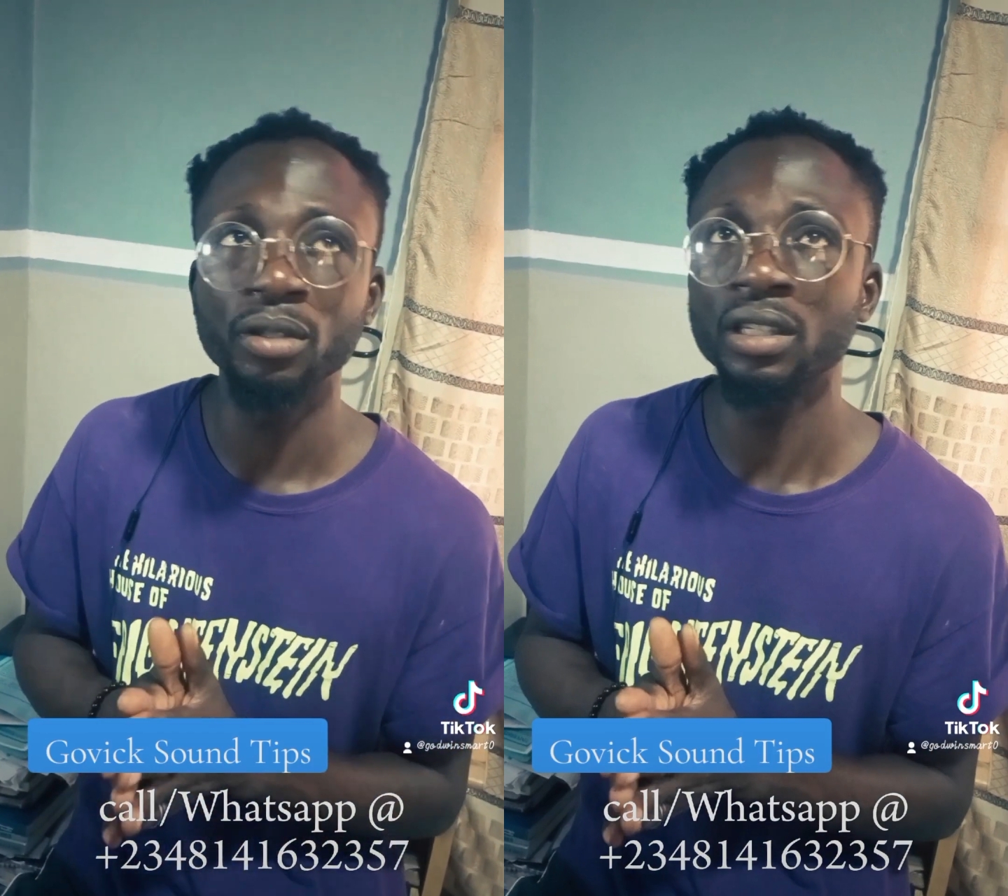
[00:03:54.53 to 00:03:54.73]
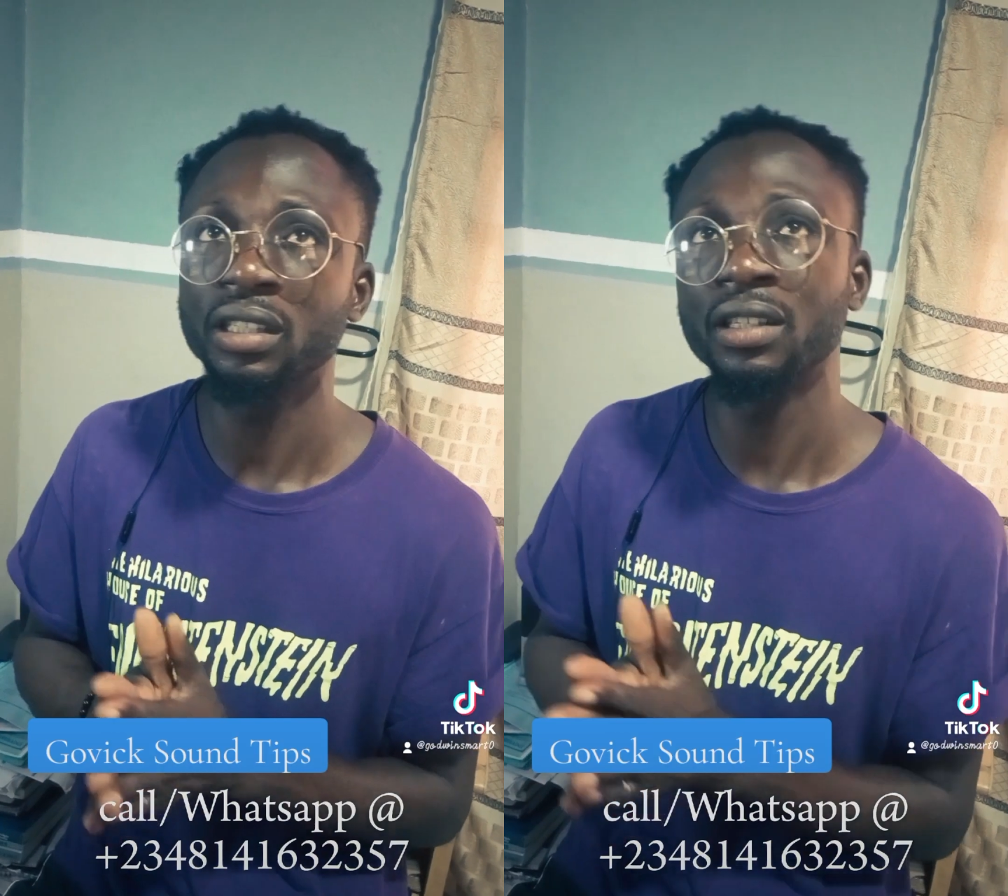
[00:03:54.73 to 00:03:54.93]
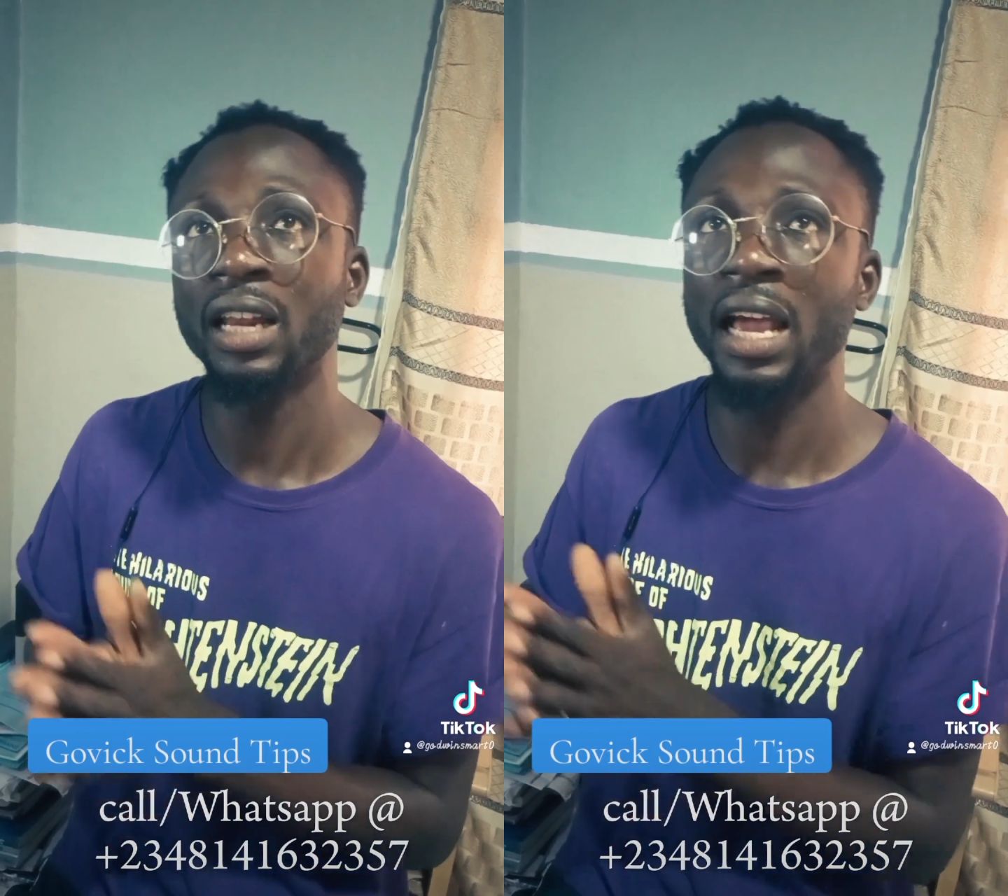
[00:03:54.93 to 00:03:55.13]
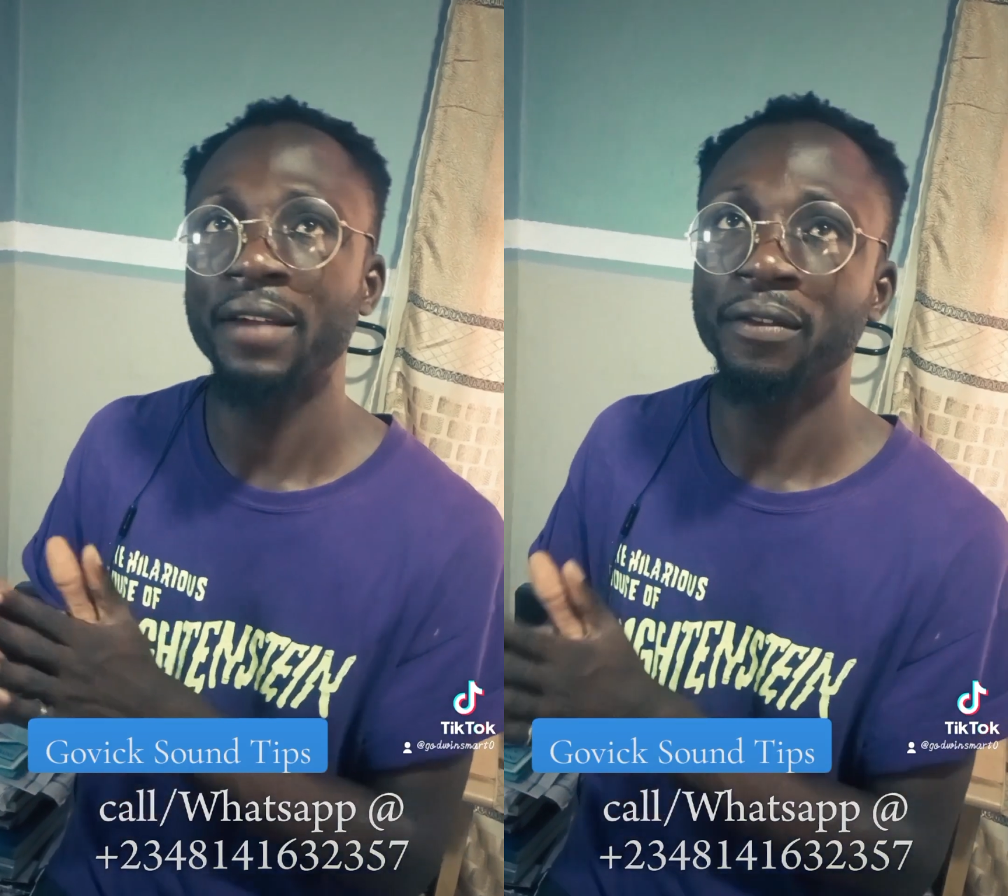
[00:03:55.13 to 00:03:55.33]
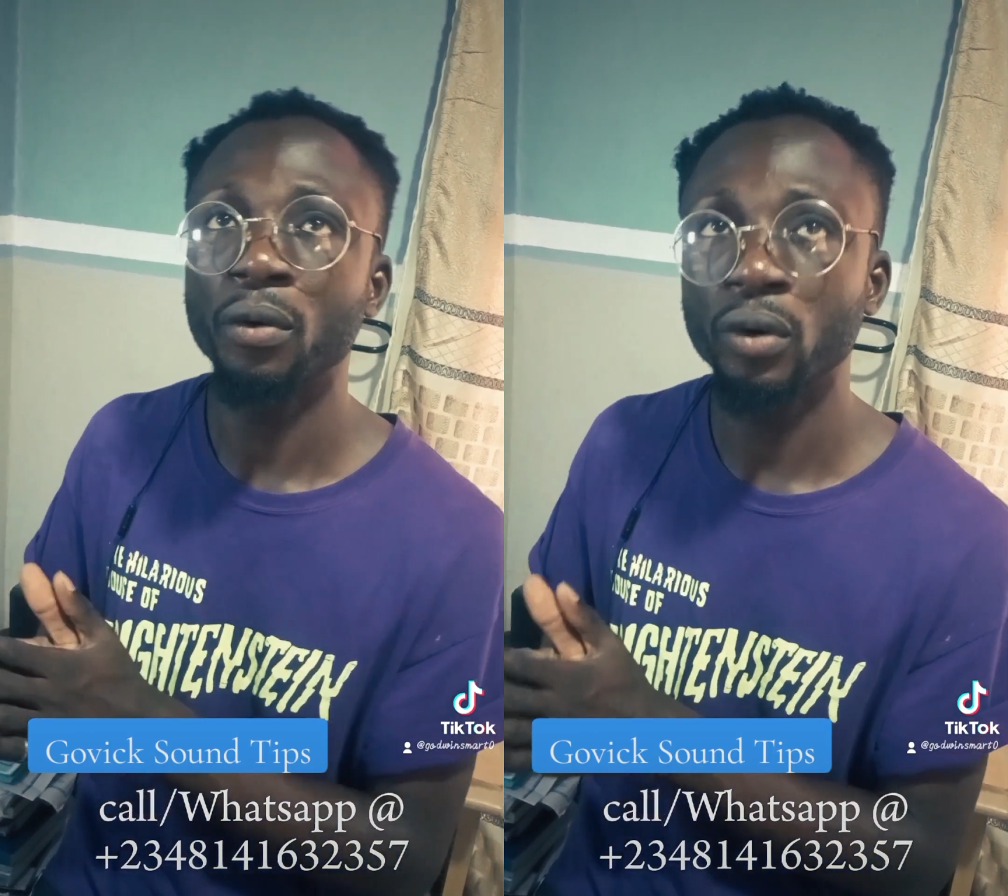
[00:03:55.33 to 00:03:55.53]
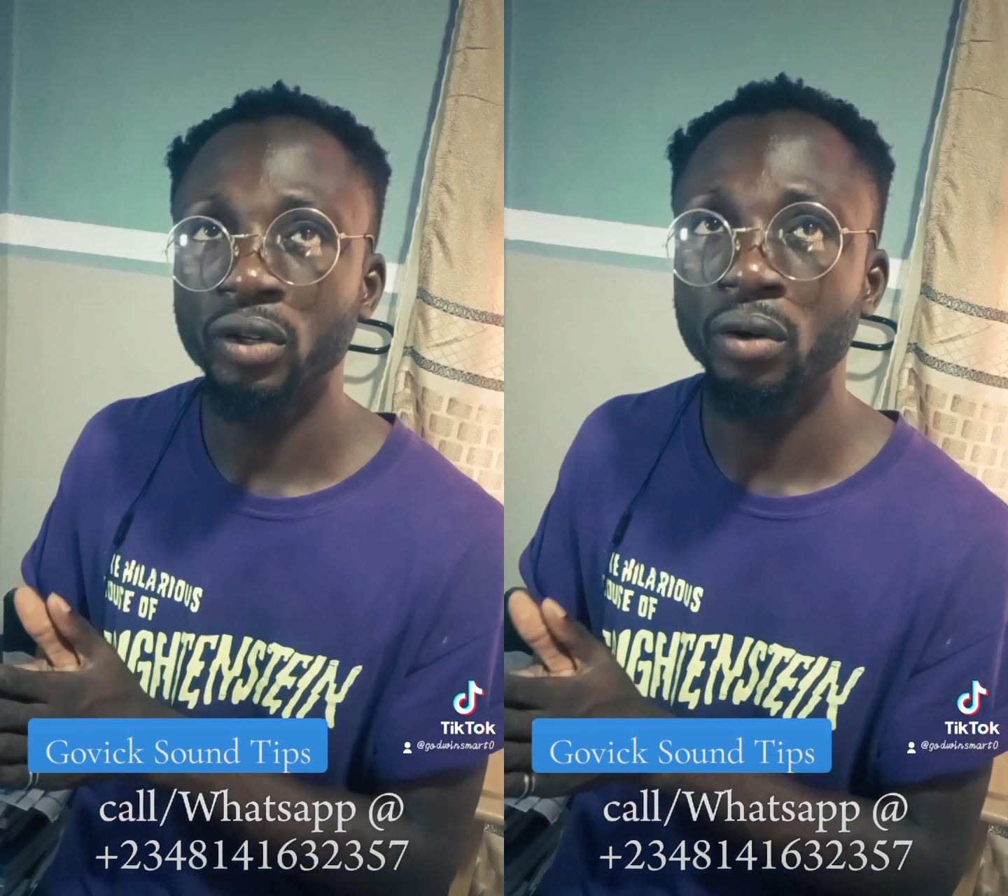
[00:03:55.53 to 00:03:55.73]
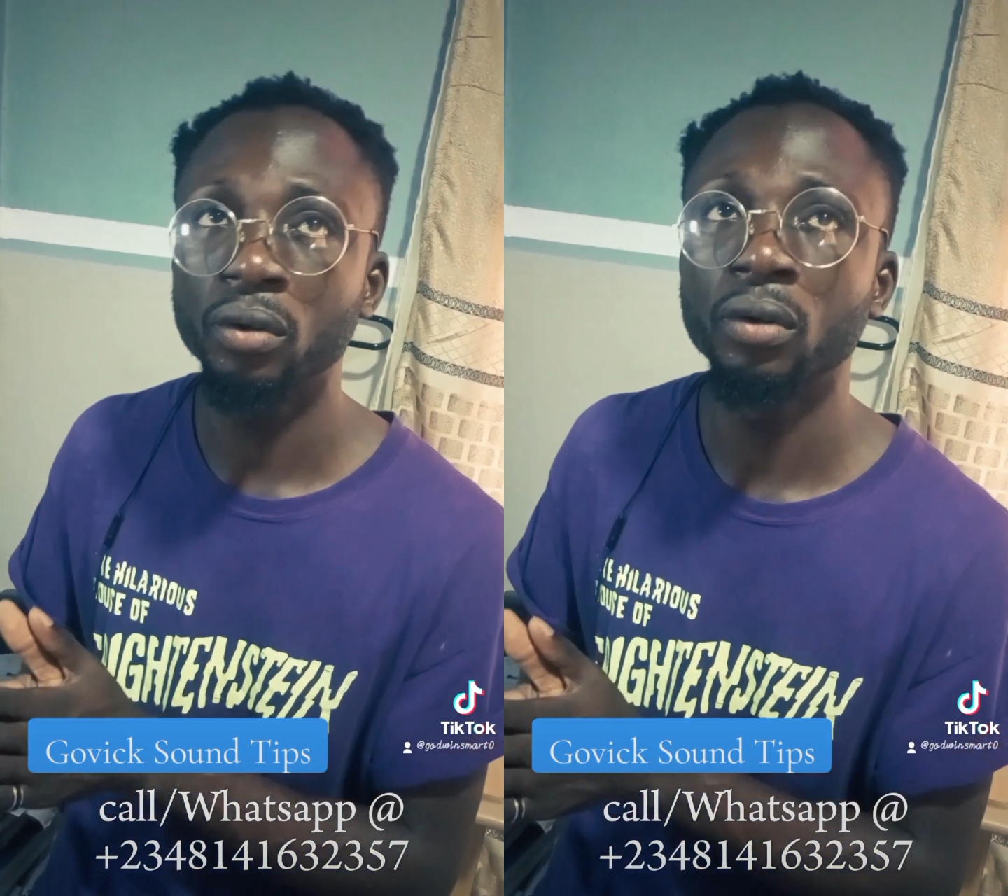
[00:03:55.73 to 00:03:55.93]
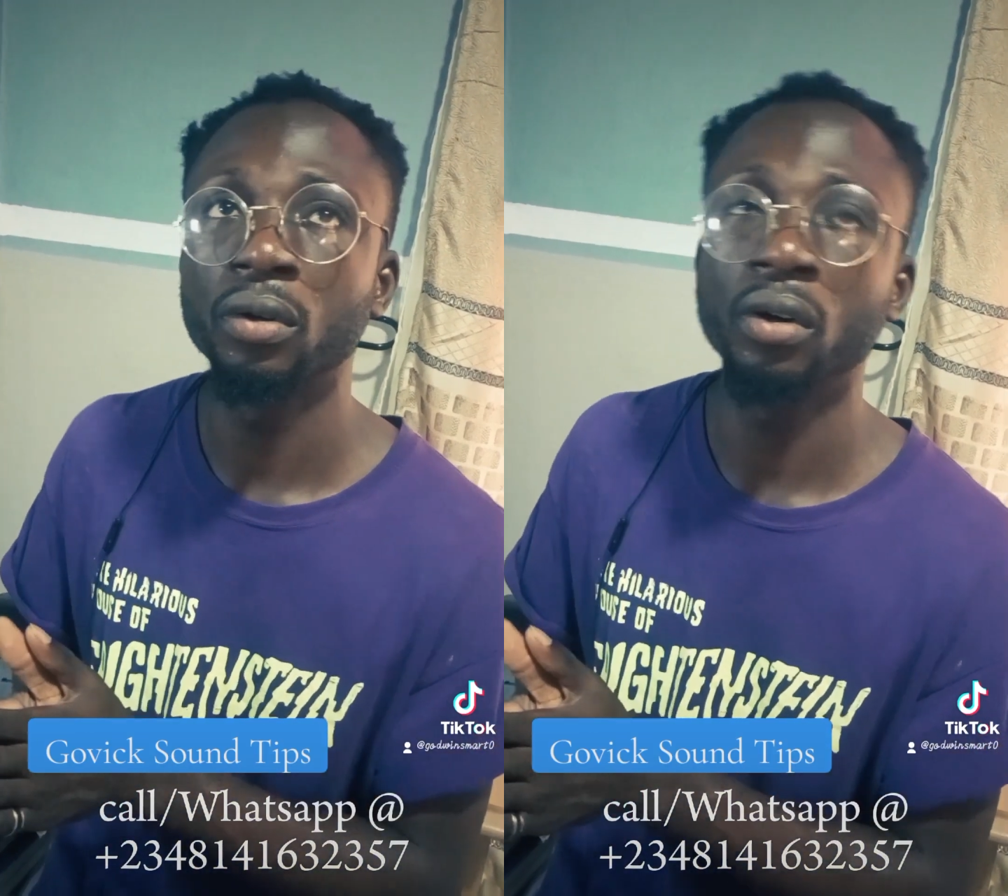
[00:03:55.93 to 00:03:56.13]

between live audio